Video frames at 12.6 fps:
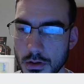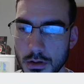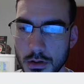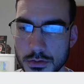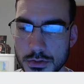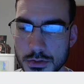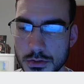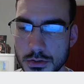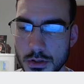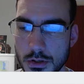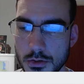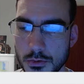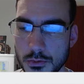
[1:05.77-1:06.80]

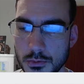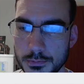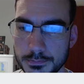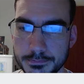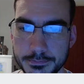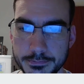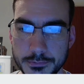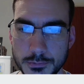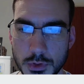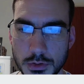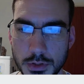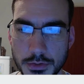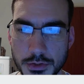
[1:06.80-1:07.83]
So,
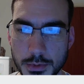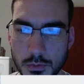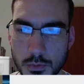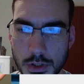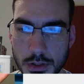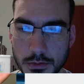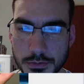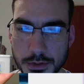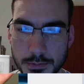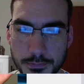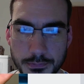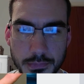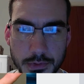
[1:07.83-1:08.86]
well, that's a bit wild, isn't it?
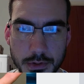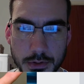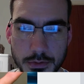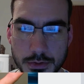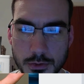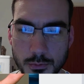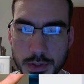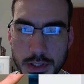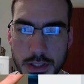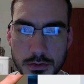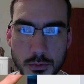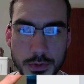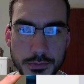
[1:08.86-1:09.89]
So being
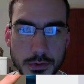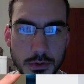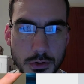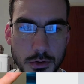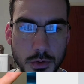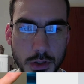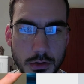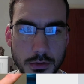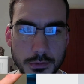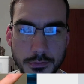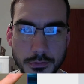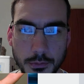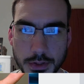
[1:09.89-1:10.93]
that we've got quite a lot of
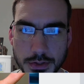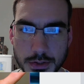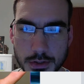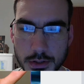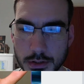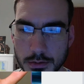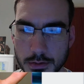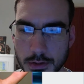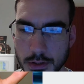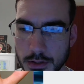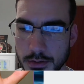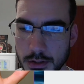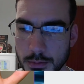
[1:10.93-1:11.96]
information here
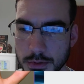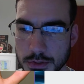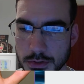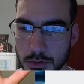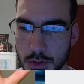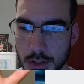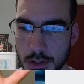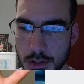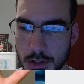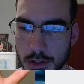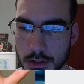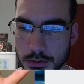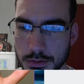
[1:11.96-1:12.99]
and the images are quite
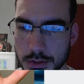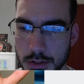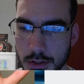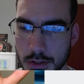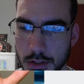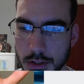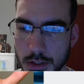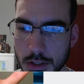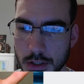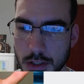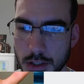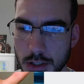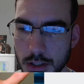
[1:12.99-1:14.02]
large,
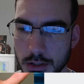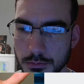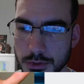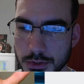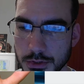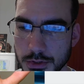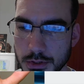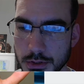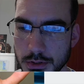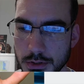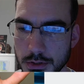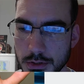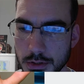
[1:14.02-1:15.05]
I'm just
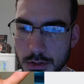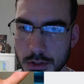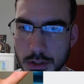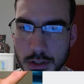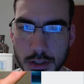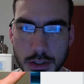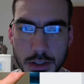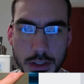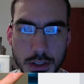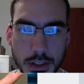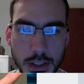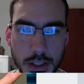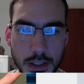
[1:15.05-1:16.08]
gonna
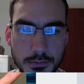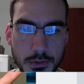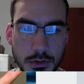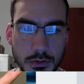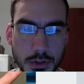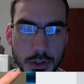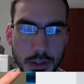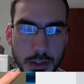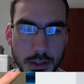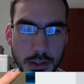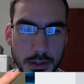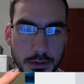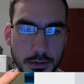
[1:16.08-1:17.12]
have a look
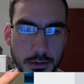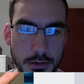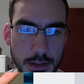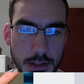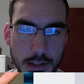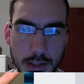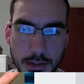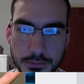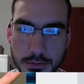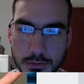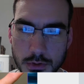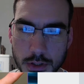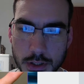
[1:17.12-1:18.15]
at the left
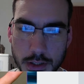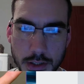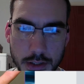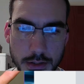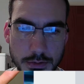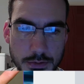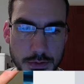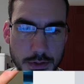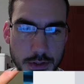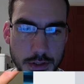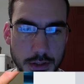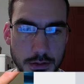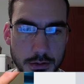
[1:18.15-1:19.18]
and right hands
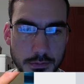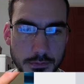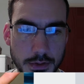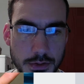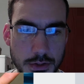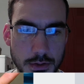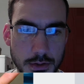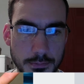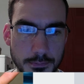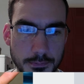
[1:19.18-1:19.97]
individually.